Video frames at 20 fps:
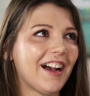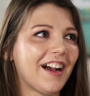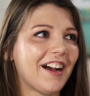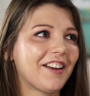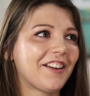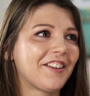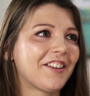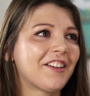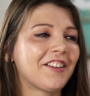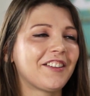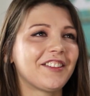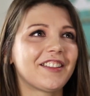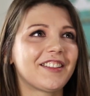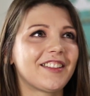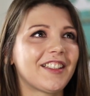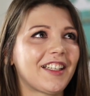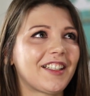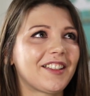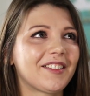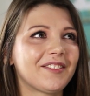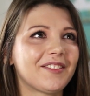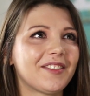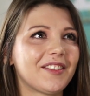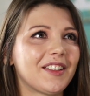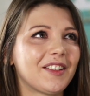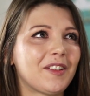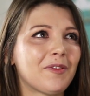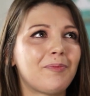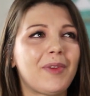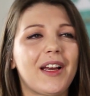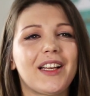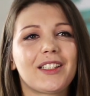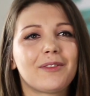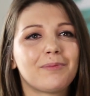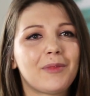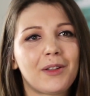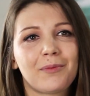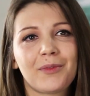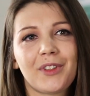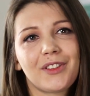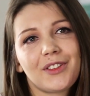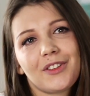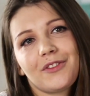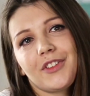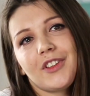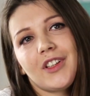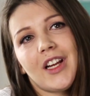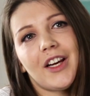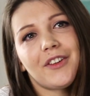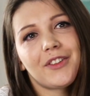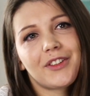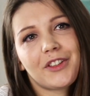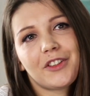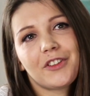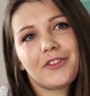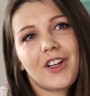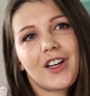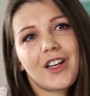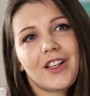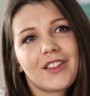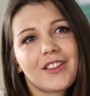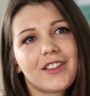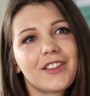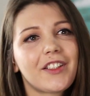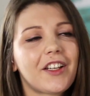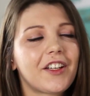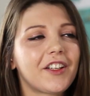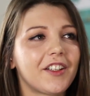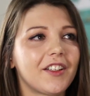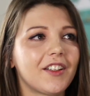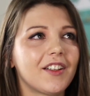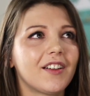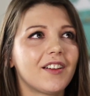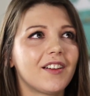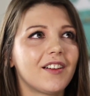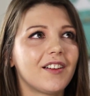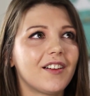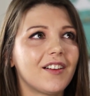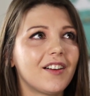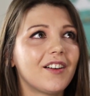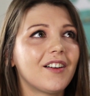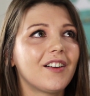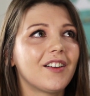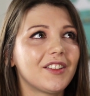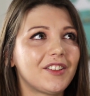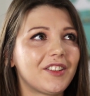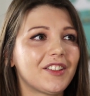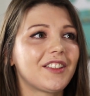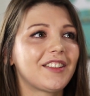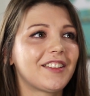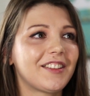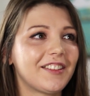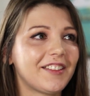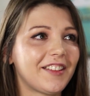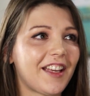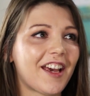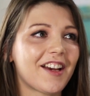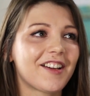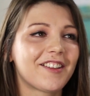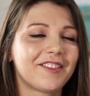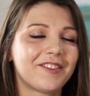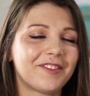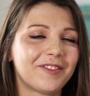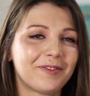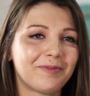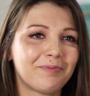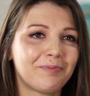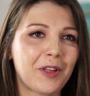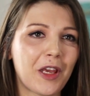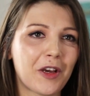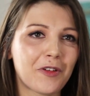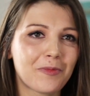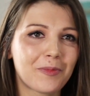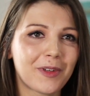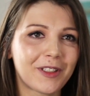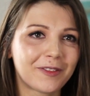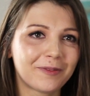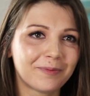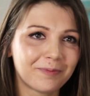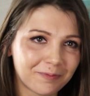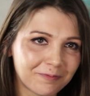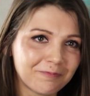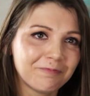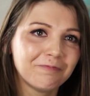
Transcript: I don't know, just like the best memories of your life so far. So just, yeah, be open.